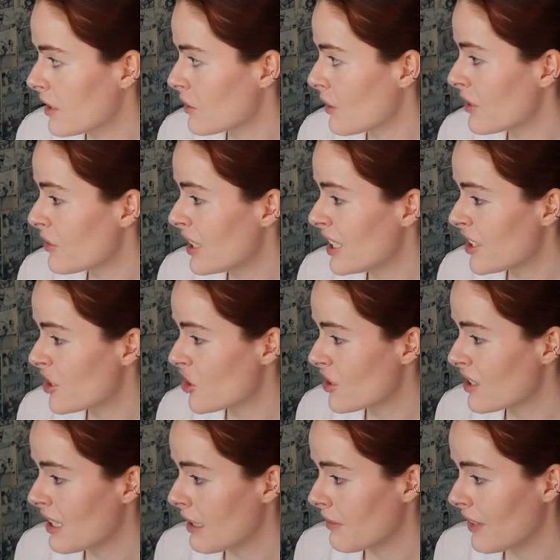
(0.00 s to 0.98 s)
So I really
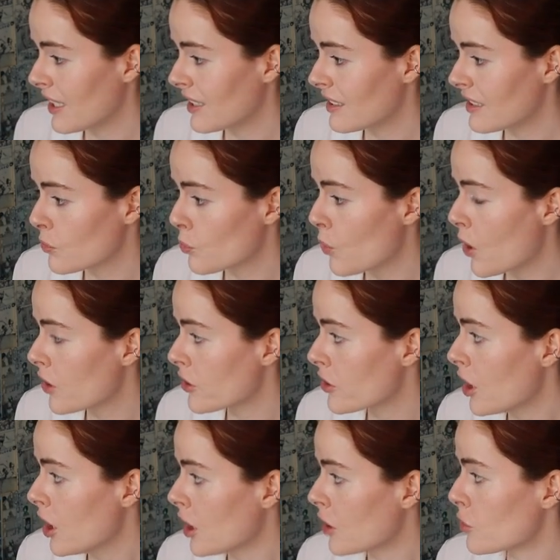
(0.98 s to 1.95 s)
just have like this
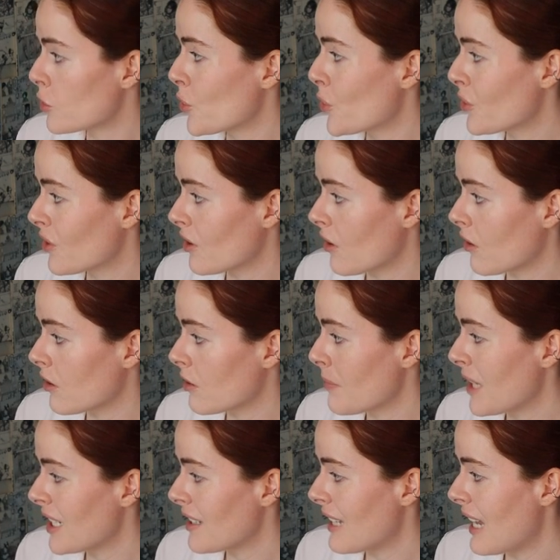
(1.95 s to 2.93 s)
one root
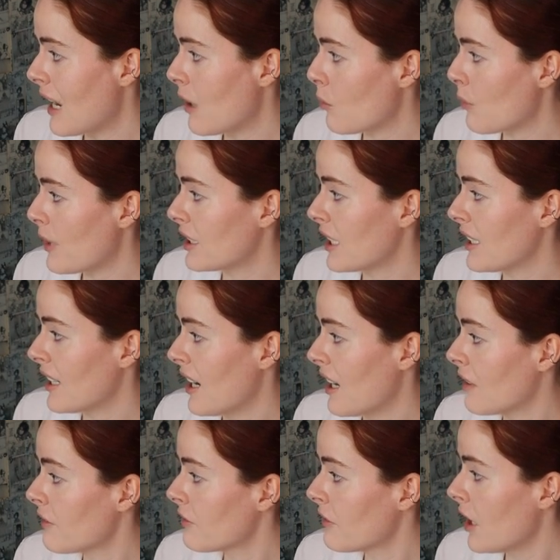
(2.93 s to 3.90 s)
document now where I
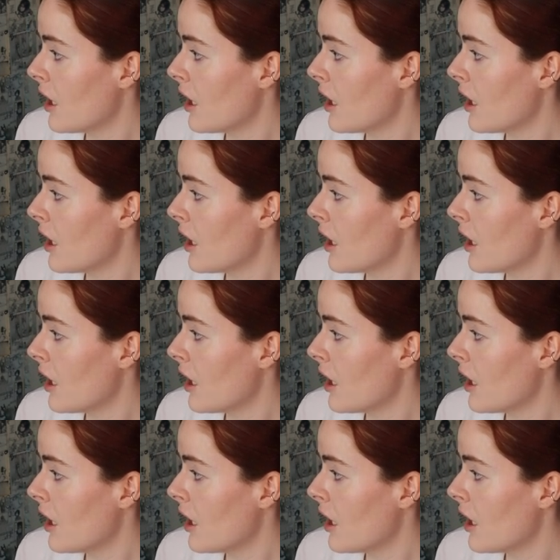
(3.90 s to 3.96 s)
have